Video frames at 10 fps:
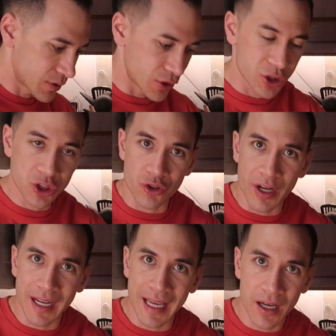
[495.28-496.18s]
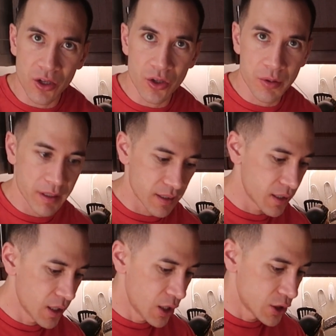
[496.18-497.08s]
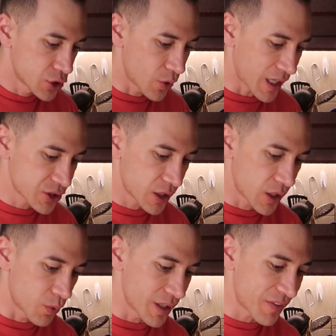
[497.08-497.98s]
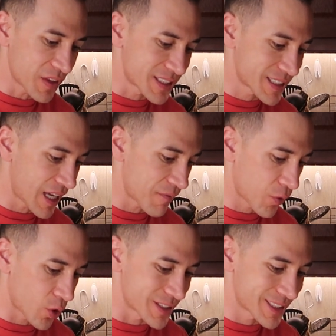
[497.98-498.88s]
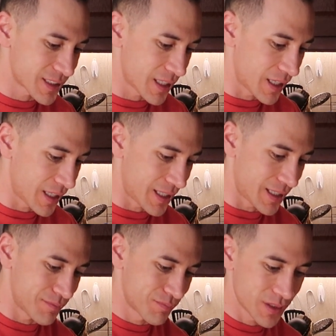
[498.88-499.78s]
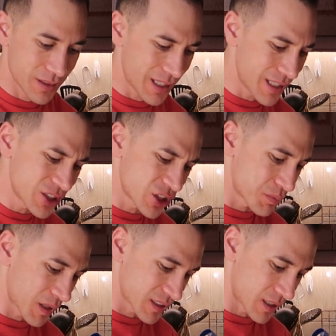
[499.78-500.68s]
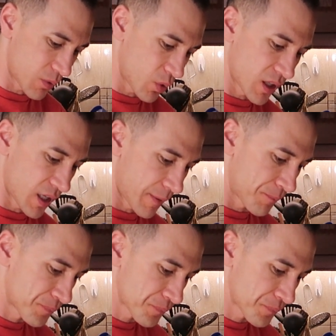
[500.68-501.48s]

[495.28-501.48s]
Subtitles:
they're straining out a little bit. So actually, we'll let this set for, let's just mix it up, why not?